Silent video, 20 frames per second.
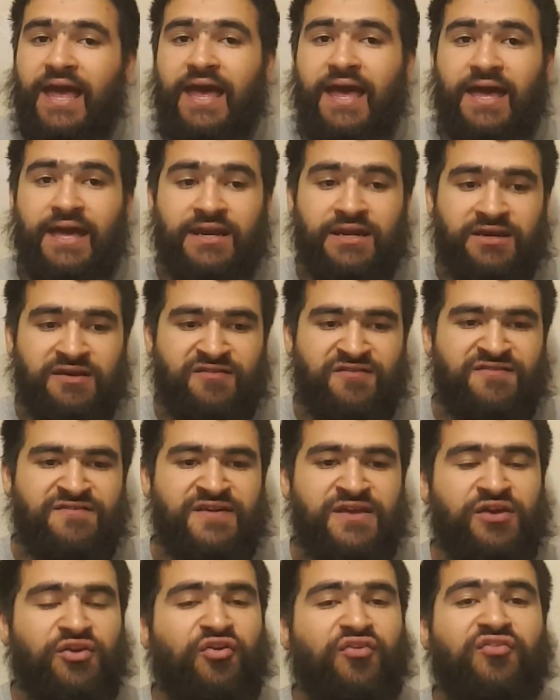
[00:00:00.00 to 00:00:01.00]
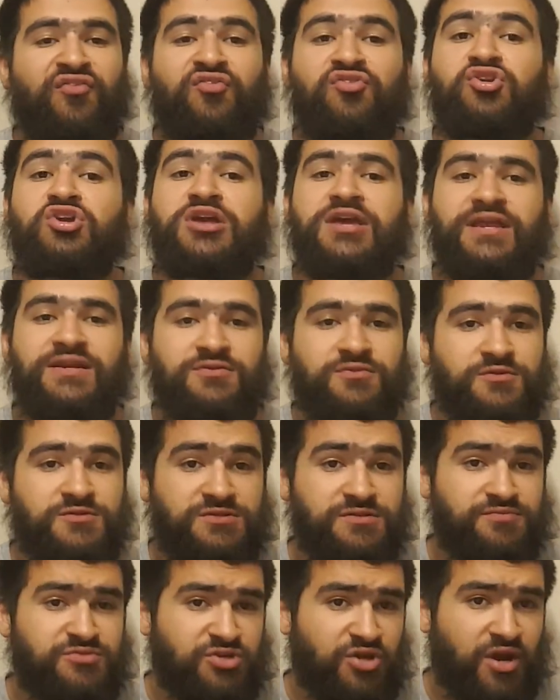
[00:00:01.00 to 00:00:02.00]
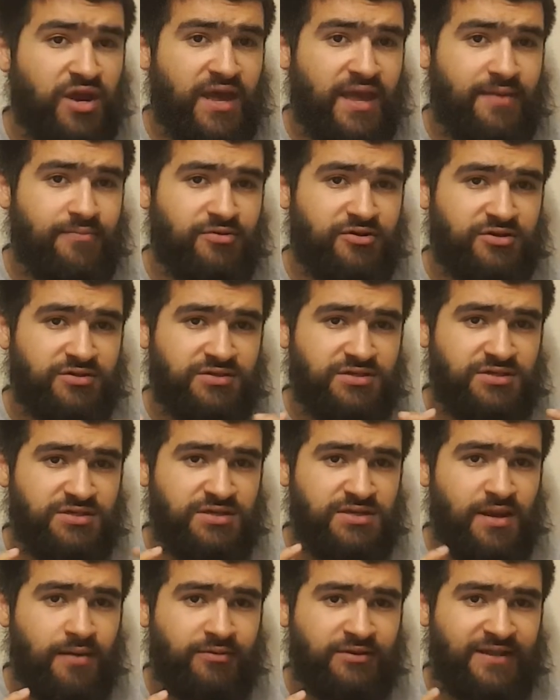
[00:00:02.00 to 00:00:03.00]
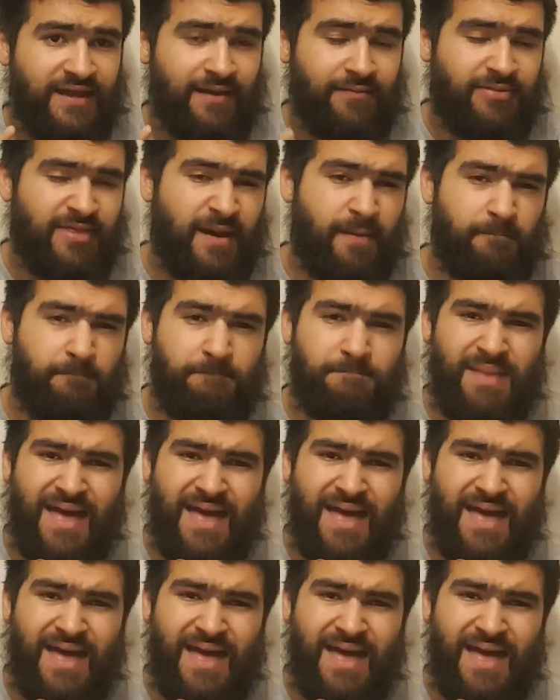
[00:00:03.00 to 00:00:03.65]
and feel free to subscribe and double-tap that